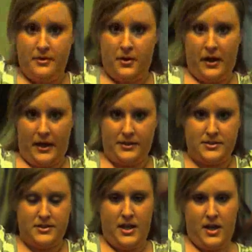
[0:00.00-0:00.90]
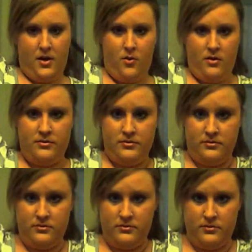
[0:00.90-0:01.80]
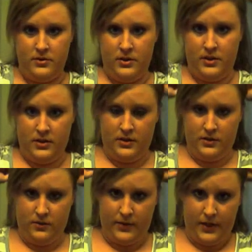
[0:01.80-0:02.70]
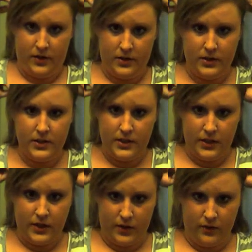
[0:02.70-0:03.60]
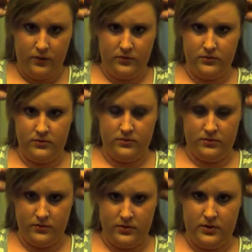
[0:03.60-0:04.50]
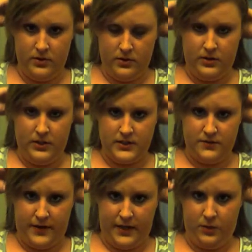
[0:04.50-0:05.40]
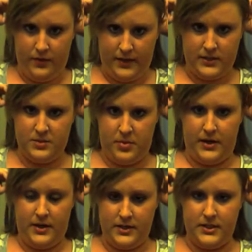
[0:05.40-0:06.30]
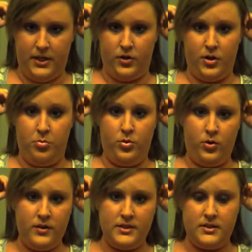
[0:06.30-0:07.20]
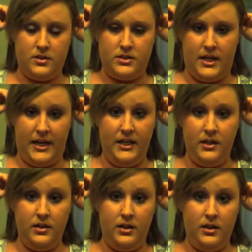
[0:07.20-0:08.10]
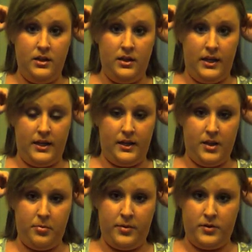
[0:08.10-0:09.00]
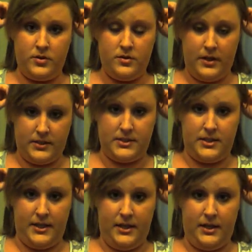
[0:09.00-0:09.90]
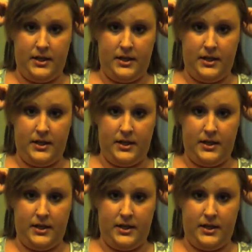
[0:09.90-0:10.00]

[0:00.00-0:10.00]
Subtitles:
Okay, so what you're gonna do is find where that spot is, and you're gonna pull this tight and and slide it